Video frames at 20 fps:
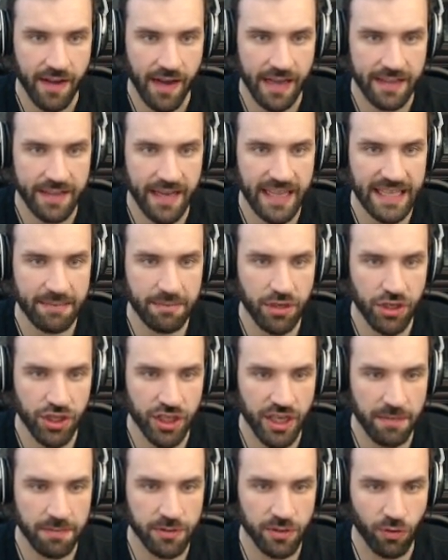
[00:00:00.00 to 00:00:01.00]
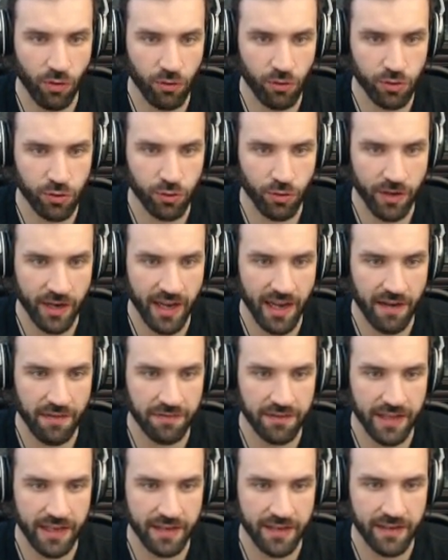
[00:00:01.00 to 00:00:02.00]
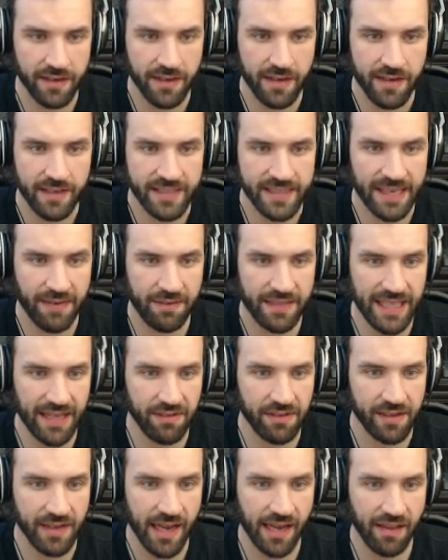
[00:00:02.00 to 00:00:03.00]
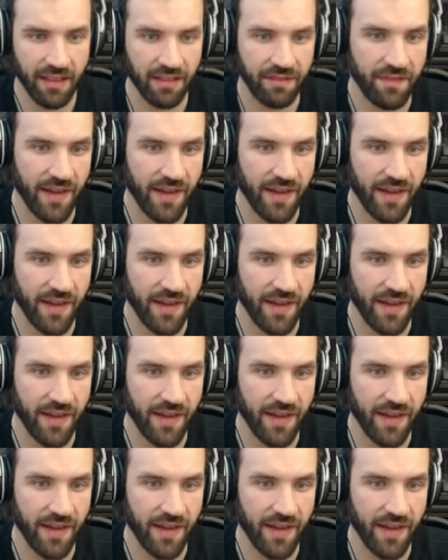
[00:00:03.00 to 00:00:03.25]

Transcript: and enemy ships also have like 7 level cannon,